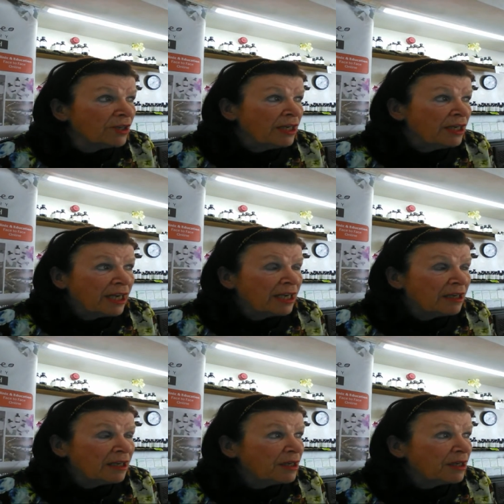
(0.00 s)
um,
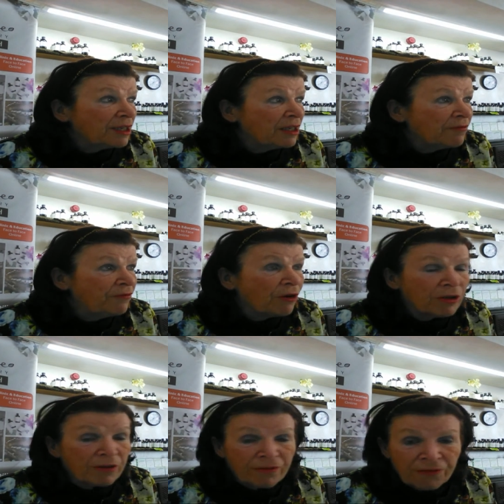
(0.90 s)
uh, foreign
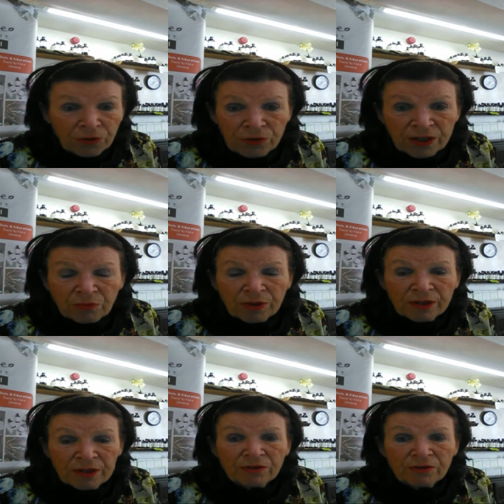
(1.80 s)
foods, whether
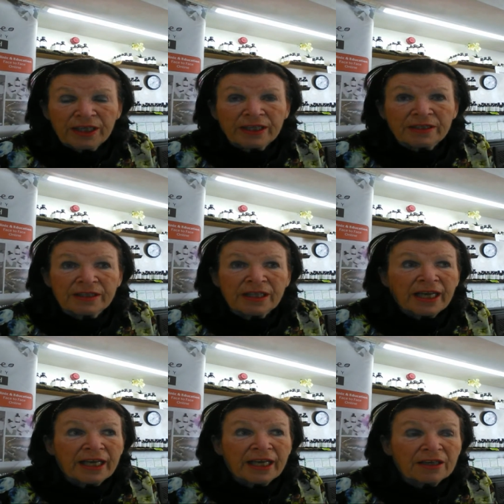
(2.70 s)
it's uh,
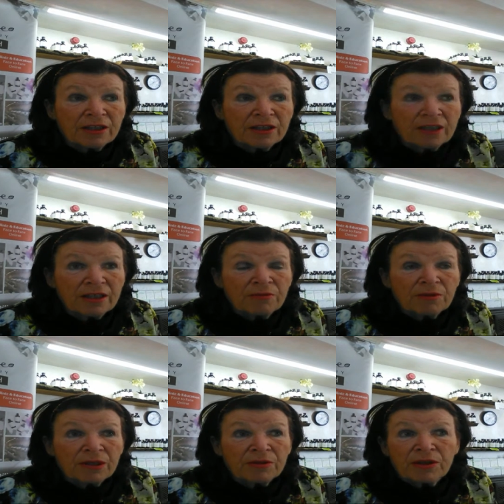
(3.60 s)
the
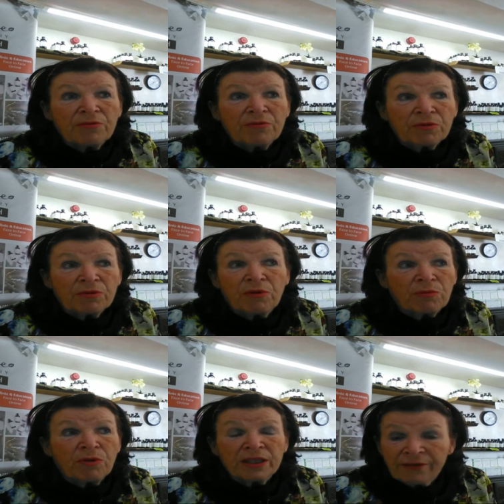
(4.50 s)

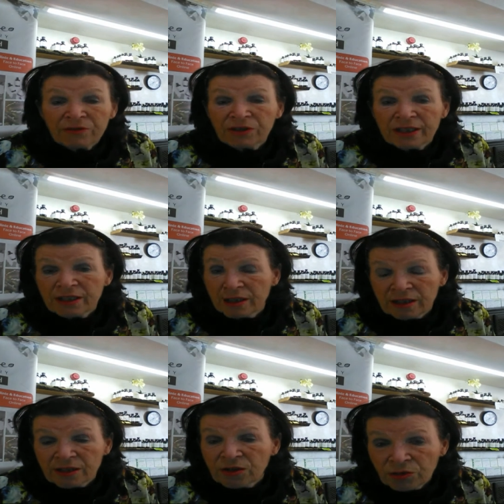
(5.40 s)
whatever it is that's
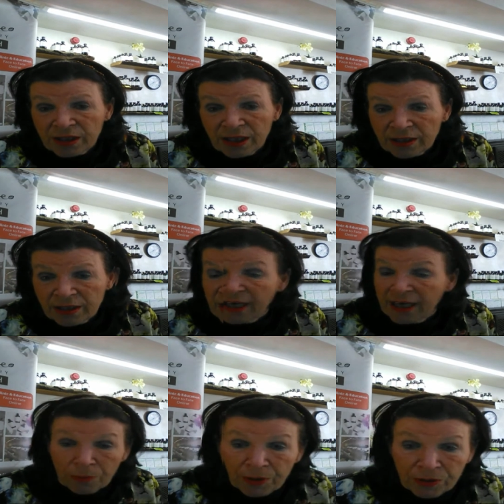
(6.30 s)
associated, the air
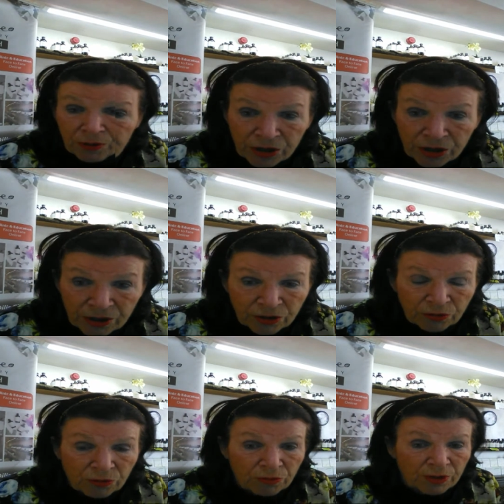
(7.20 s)
pollution to do with,
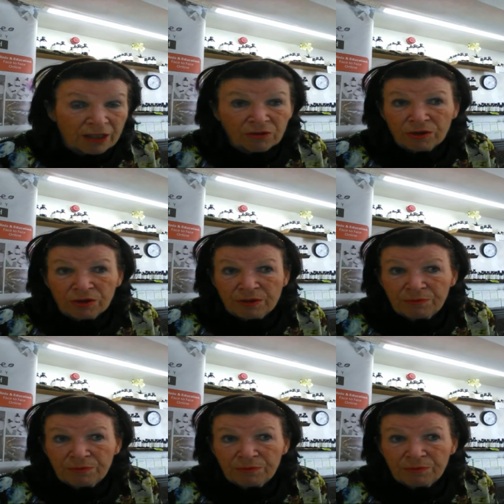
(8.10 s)
and of course, most of our